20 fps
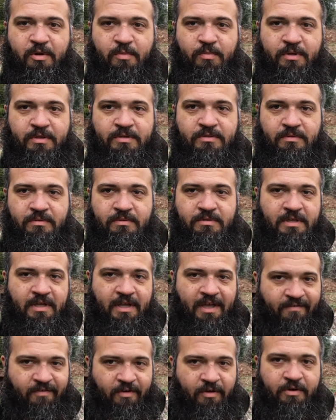pistols.
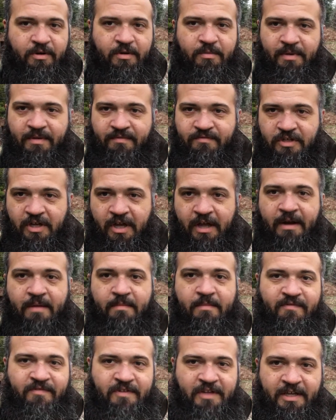I've owned them, I've shot them,
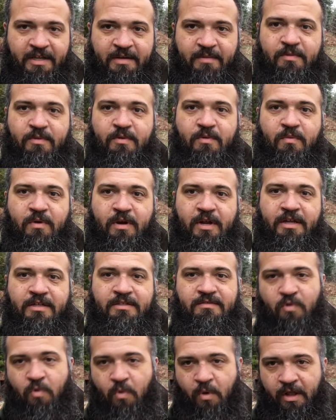I've taken them to the
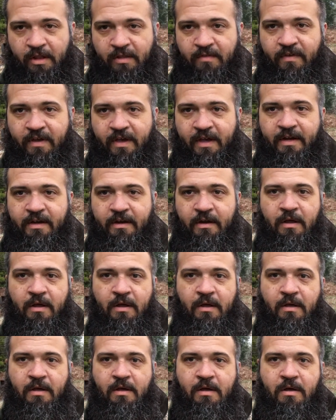range, qualified
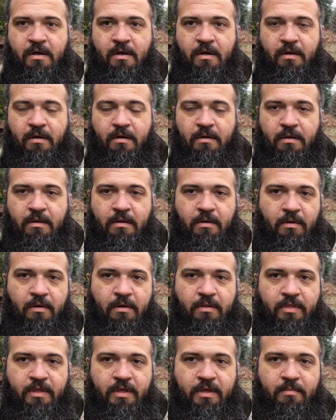
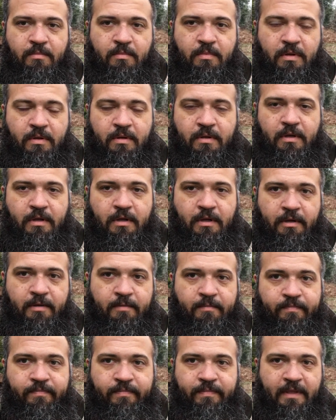on them
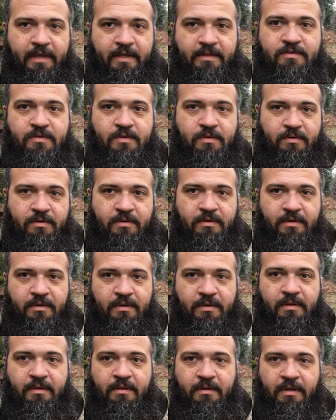in
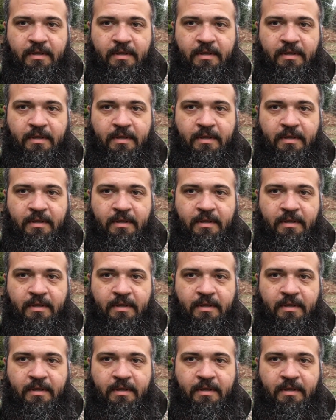certain